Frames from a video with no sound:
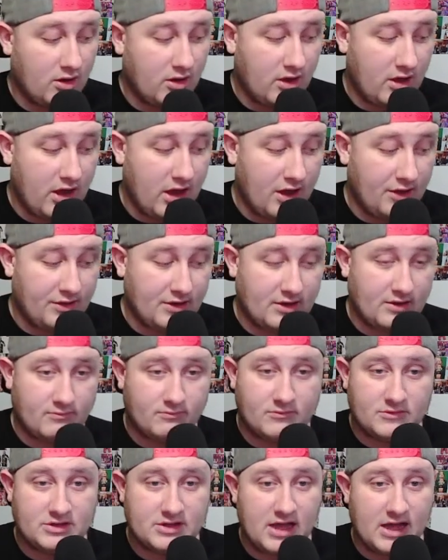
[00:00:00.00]
The
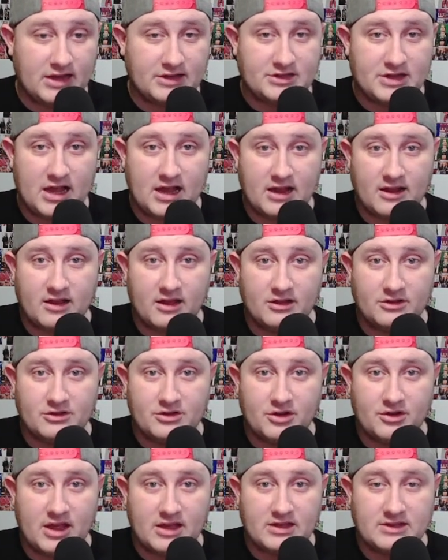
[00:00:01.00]
Dijak and
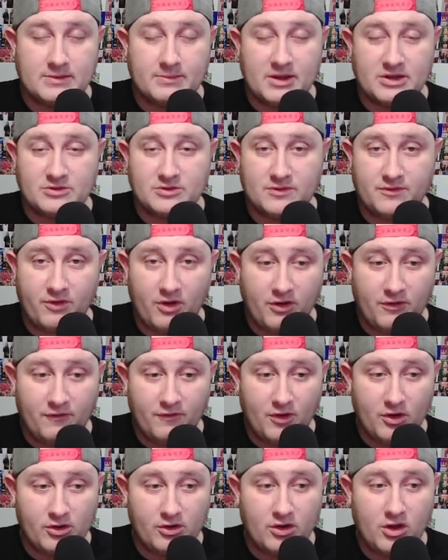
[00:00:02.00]
Joe Gacy match was very
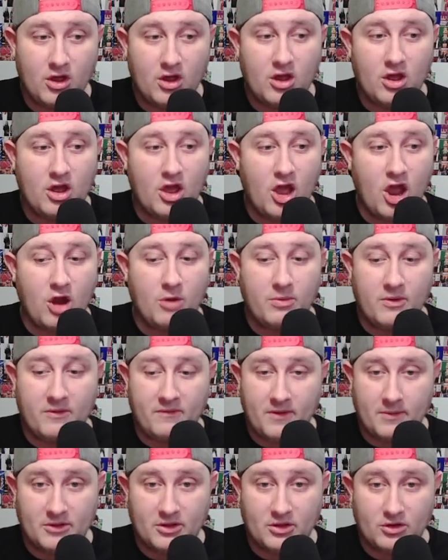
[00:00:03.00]
fun. Oba
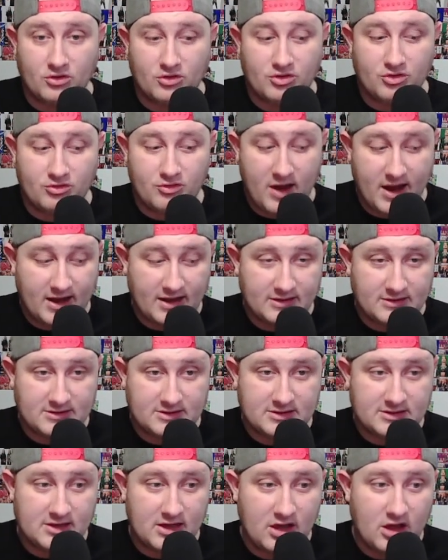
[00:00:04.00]
Femi looked
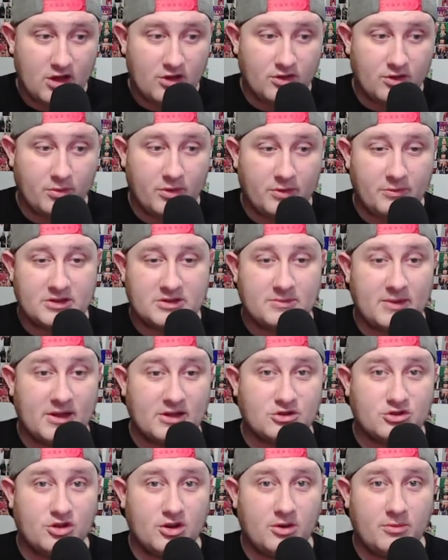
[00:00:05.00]
great. The women's
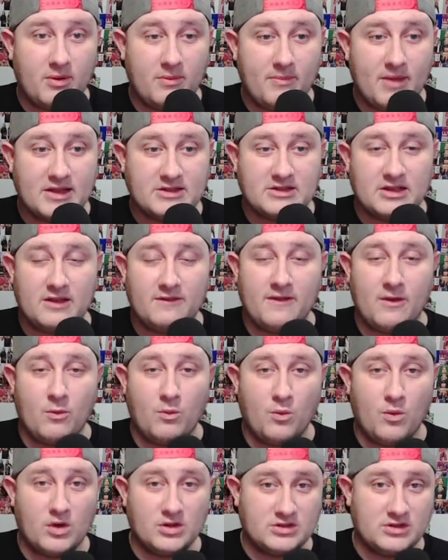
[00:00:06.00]
match could have been better if it
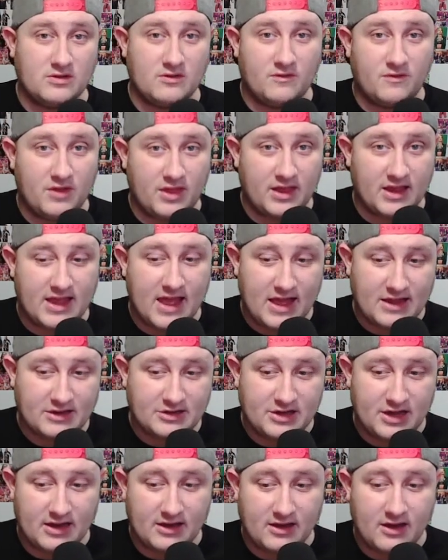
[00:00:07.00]
wasn't for the
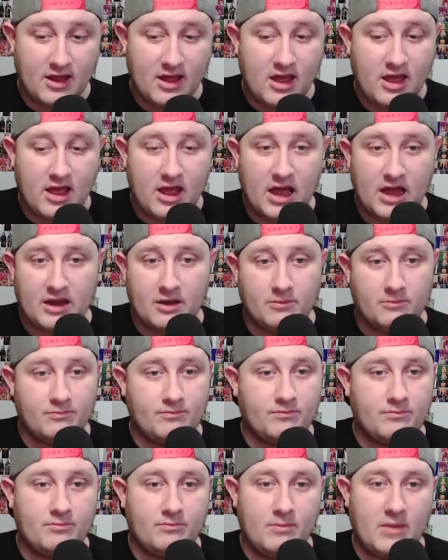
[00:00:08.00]
cash-in, and the
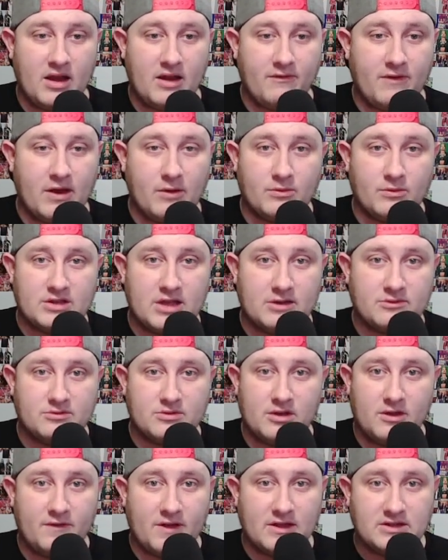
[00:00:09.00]
main event was
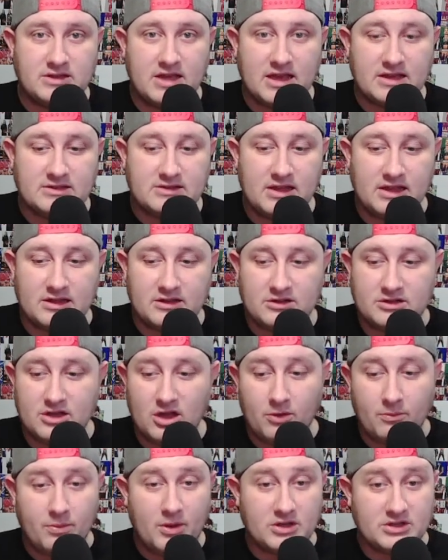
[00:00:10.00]
absolutely fantastic.
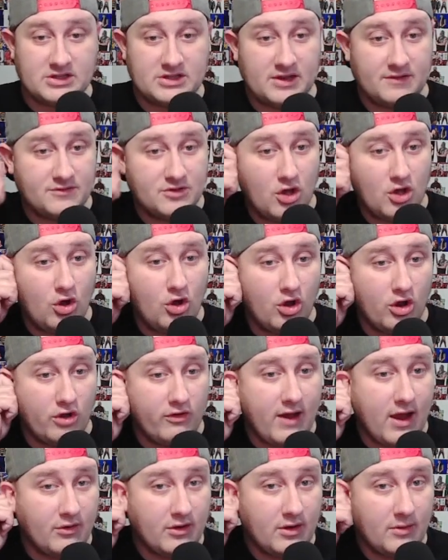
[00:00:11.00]
So positives all
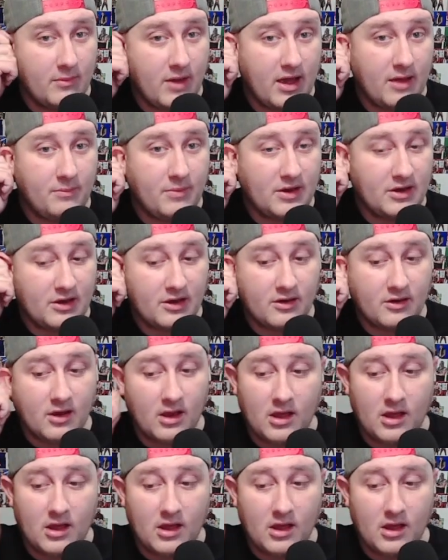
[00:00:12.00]
around, in my opinion.